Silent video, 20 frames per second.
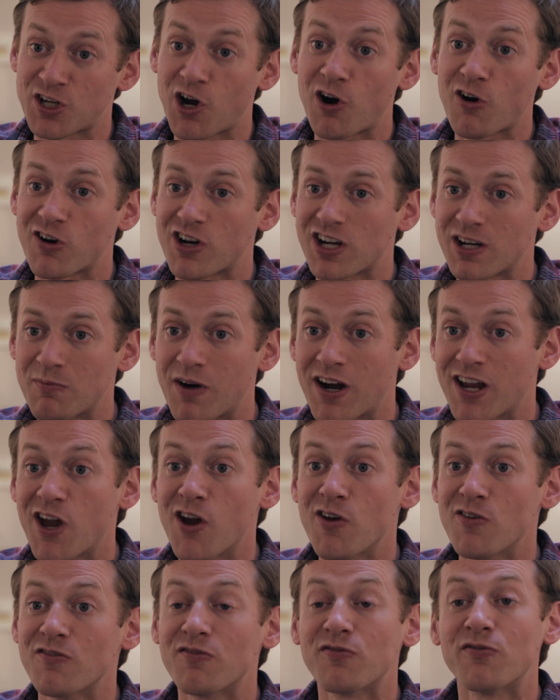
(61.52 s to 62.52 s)
conquer my
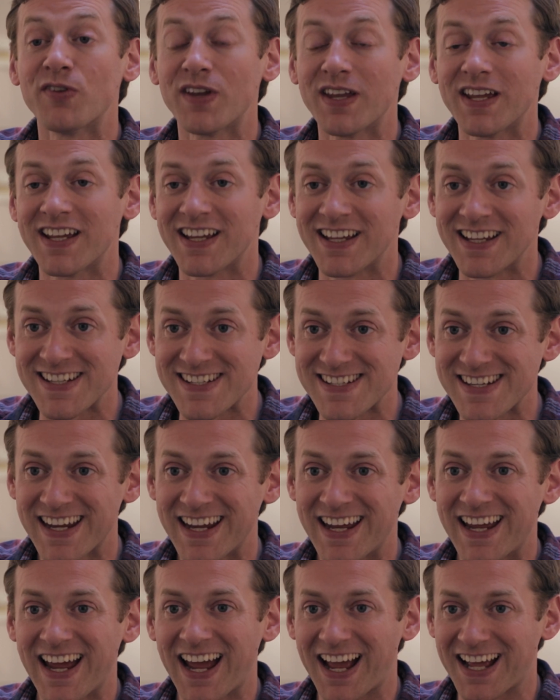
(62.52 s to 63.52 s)
own fears
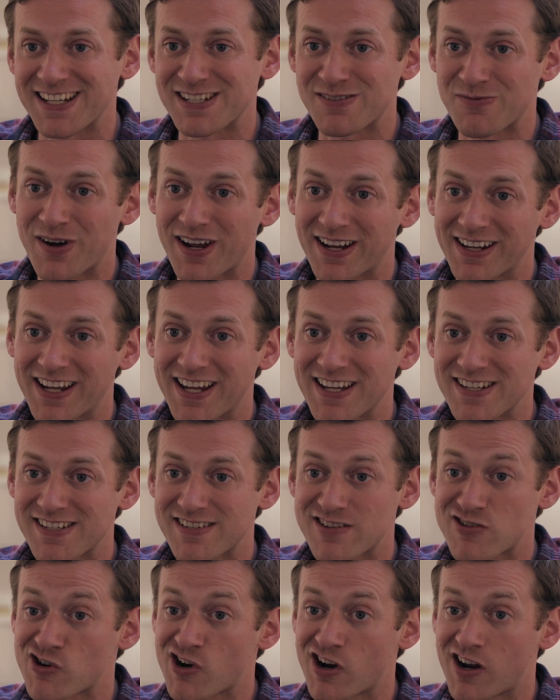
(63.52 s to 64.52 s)
as well
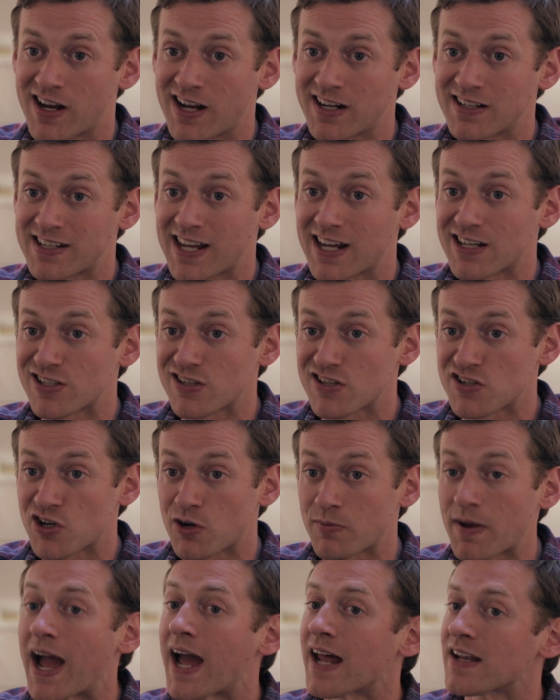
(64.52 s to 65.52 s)
as try and get to the
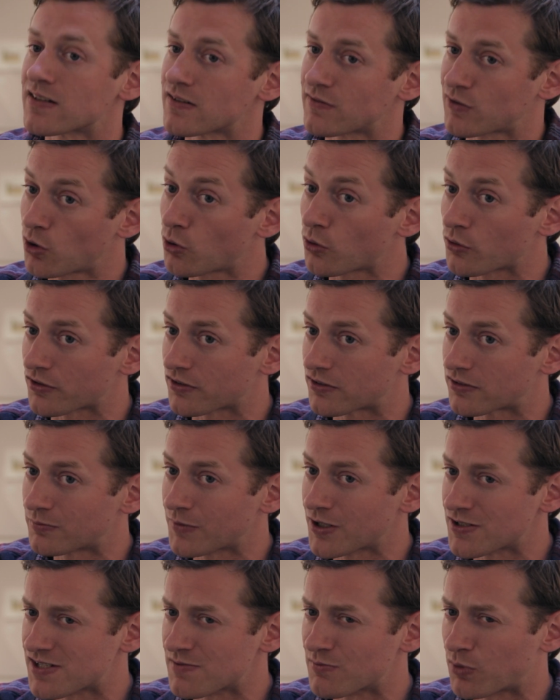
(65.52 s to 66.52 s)
top, and of course,
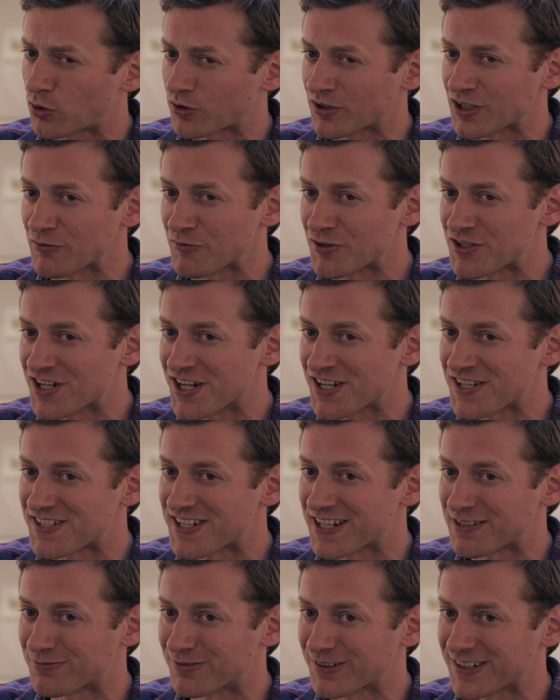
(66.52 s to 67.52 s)
most importantly, return
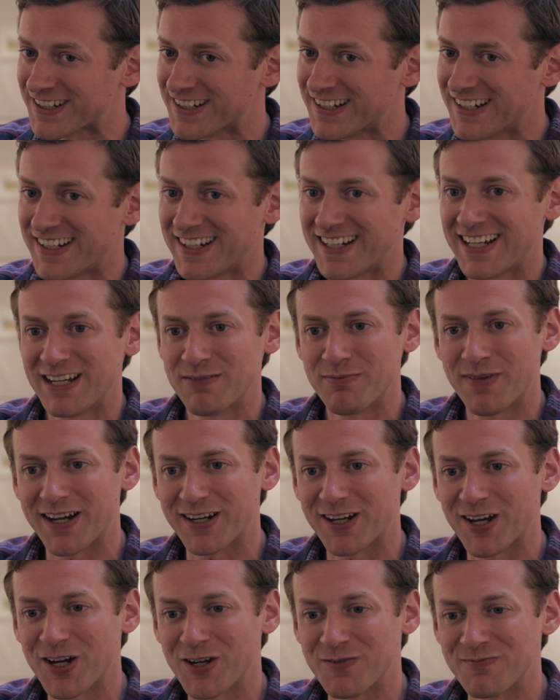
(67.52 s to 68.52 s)
safely
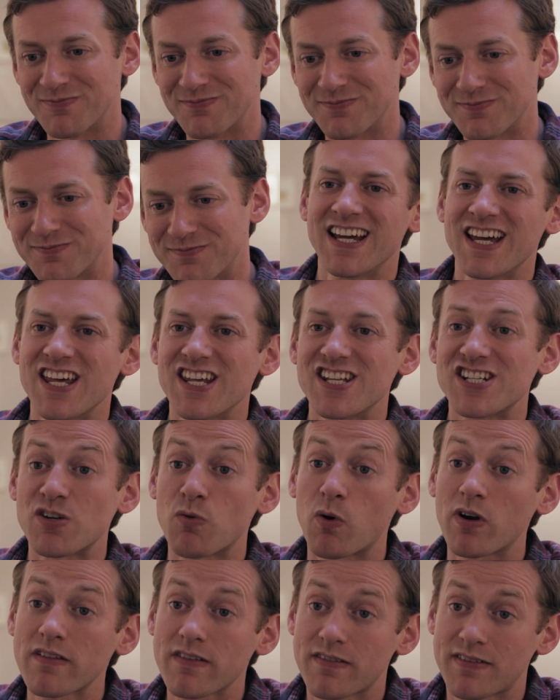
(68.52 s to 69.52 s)
back home.
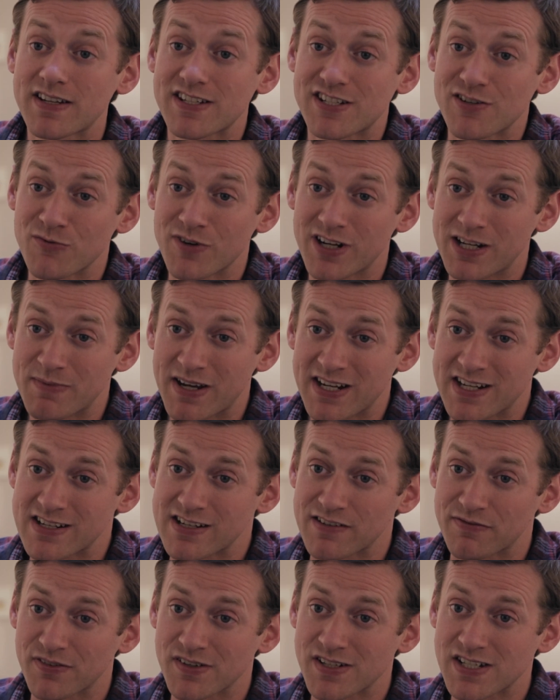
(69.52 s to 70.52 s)
So one of the things that really made a
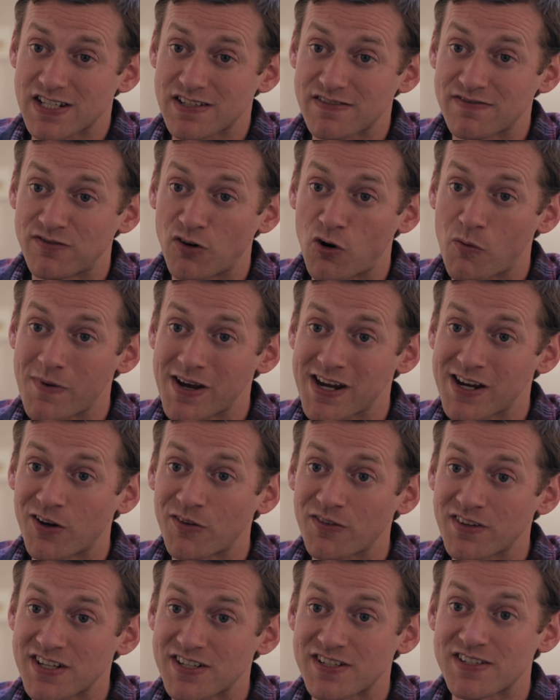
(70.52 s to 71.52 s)
difference for me
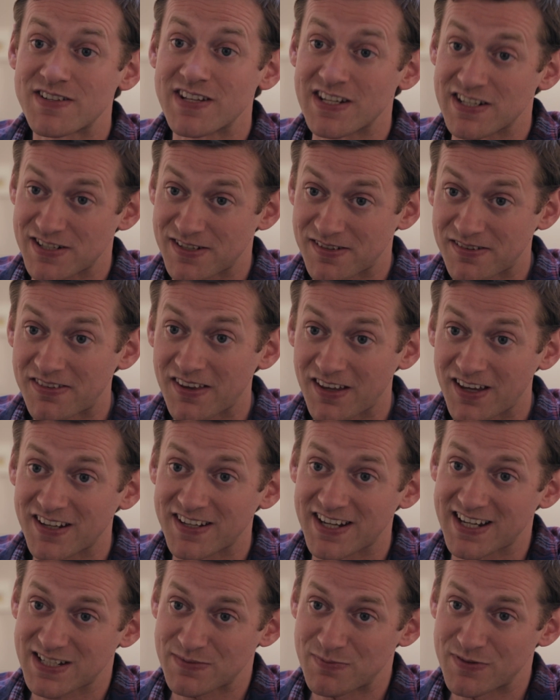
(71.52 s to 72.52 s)
on this, this
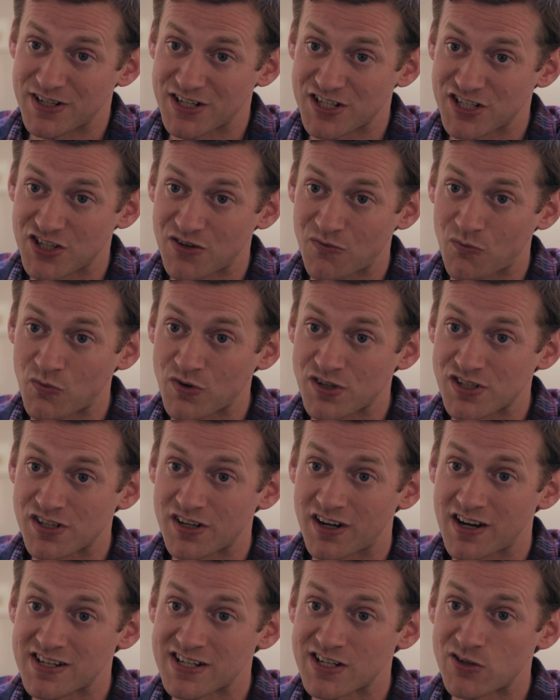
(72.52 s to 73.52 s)
third expedition was
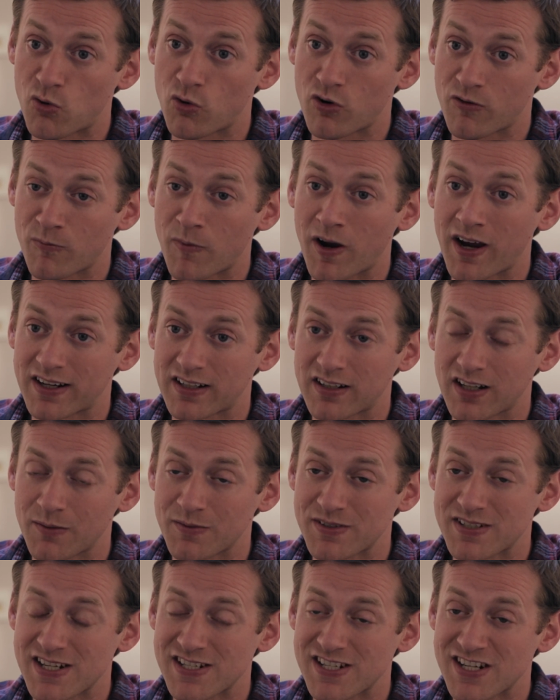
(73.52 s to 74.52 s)
that I did all of my
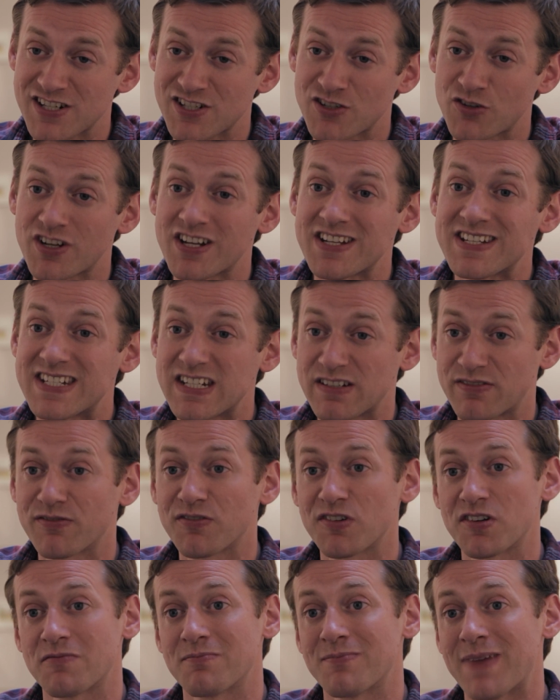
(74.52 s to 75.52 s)
acclimatization on a
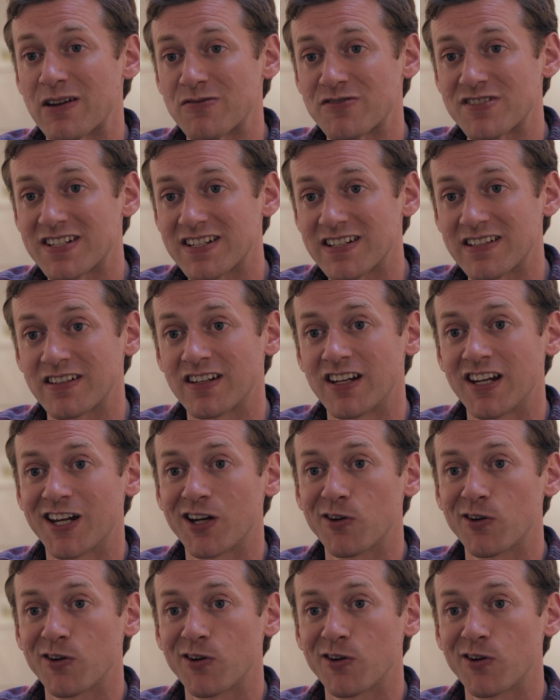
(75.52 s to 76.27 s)
different mountain